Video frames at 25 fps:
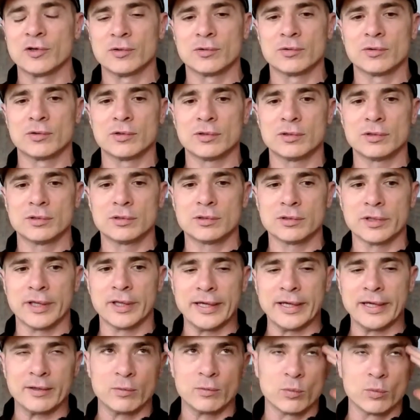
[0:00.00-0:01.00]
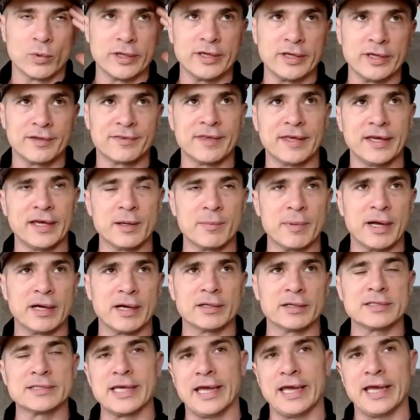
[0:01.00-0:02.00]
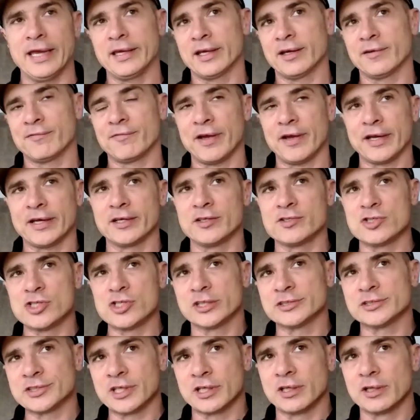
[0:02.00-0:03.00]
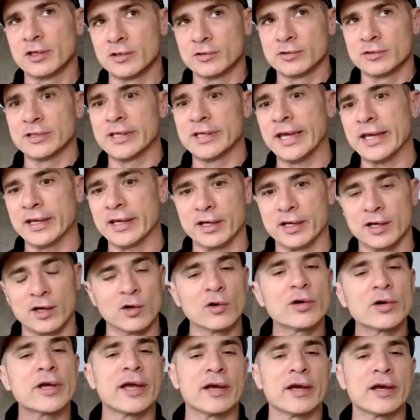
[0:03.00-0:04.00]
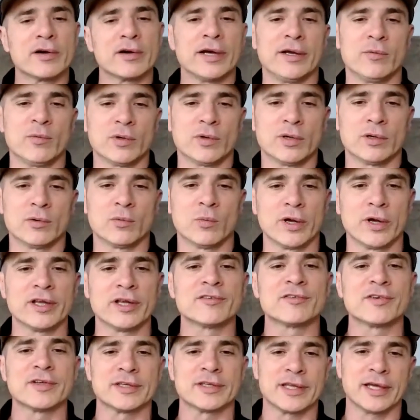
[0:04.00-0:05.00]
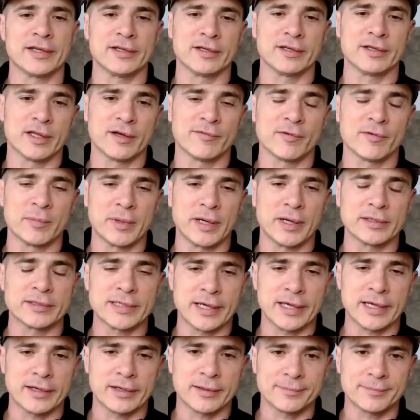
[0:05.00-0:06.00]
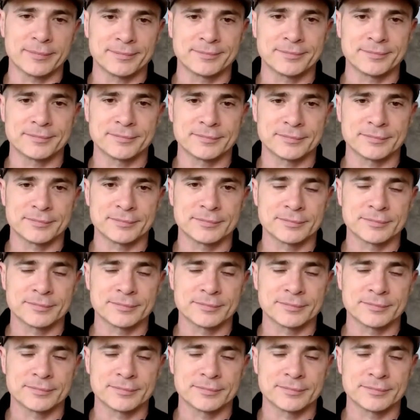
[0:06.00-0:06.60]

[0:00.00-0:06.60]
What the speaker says: So like when you think about Dana, if I could just clone Dana, okay, great. Well, what is it that you love about Dana?